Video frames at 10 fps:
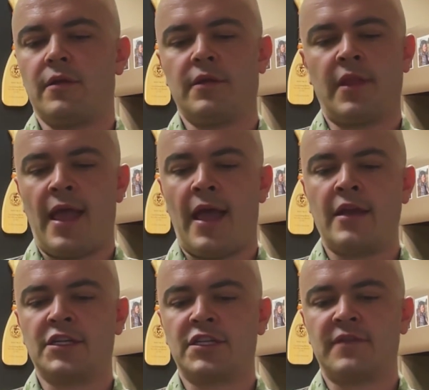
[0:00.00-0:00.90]
AI
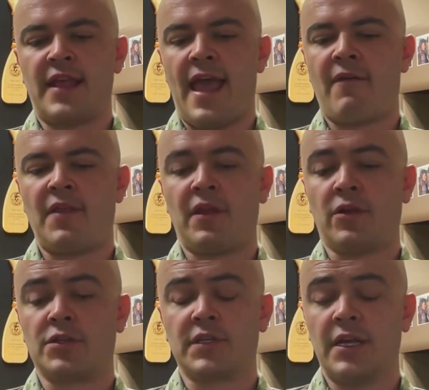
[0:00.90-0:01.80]
initiatives they have, I think, are
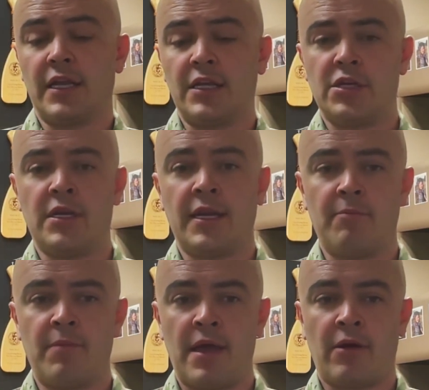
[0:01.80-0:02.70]
just going to continue to
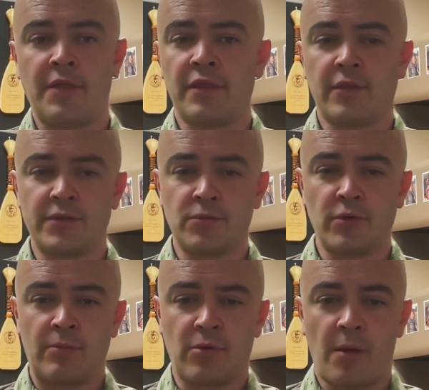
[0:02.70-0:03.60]
get better. I think there's some
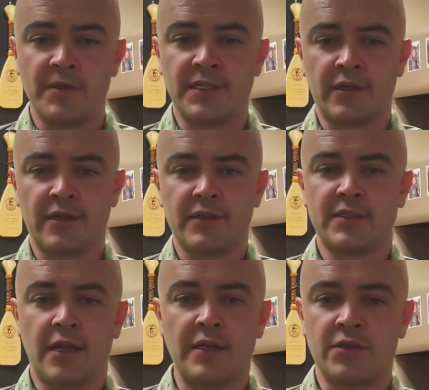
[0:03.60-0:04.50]
really promising
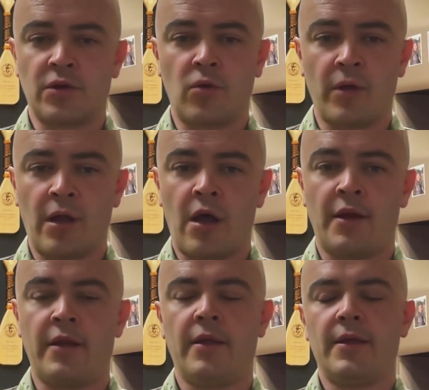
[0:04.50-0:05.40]
studies that are going
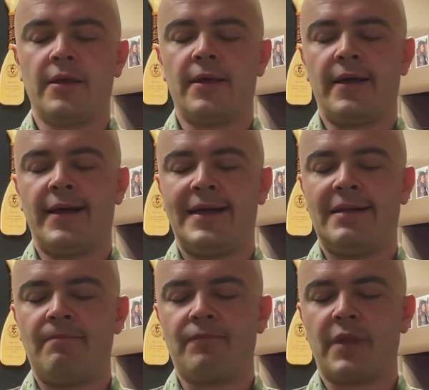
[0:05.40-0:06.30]
on,
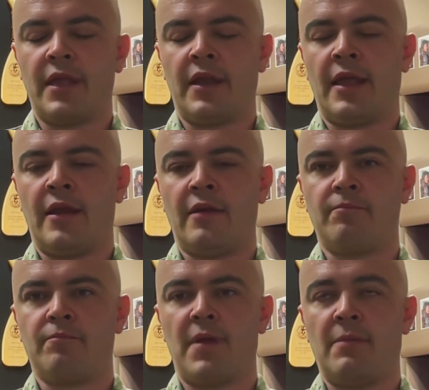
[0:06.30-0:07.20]

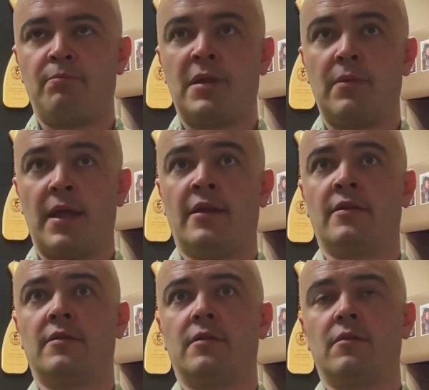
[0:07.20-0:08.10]
and people and
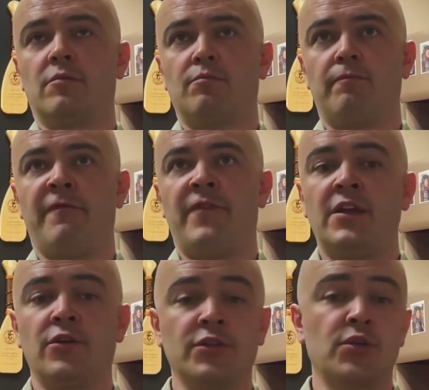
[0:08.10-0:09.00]

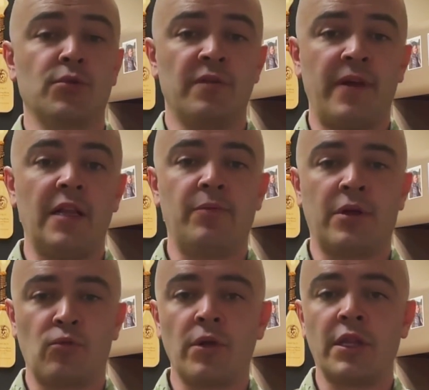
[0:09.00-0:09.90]
vendors who are
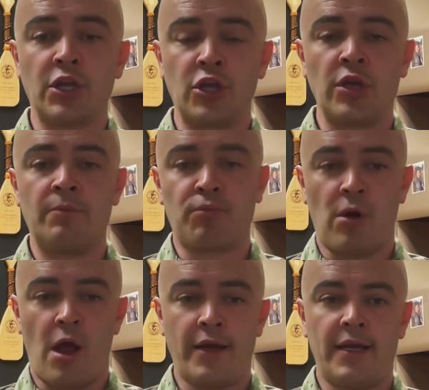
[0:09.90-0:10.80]
developing really good
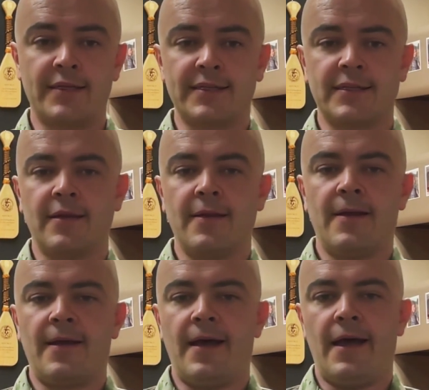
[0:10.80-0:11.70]
products,
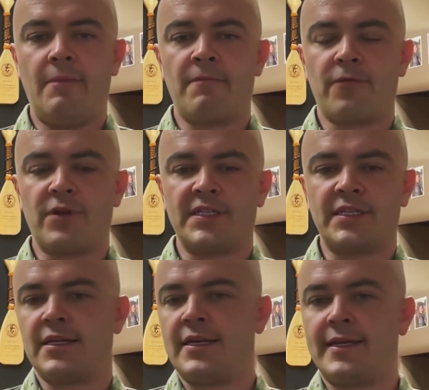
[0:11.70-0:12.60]
for
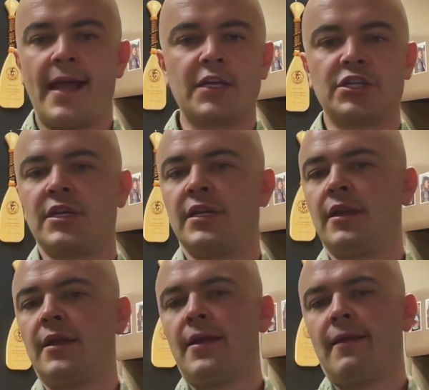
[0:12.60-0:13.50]
assisted detection,
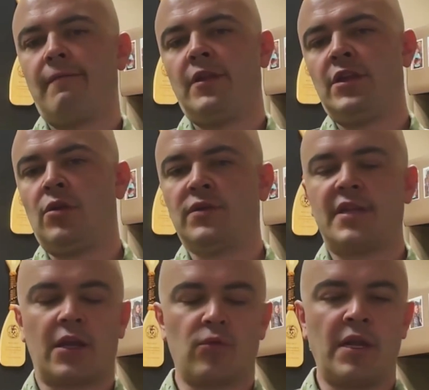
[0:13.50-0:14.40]

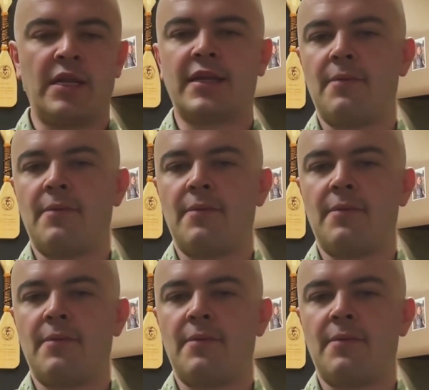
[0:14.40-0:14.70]
second read type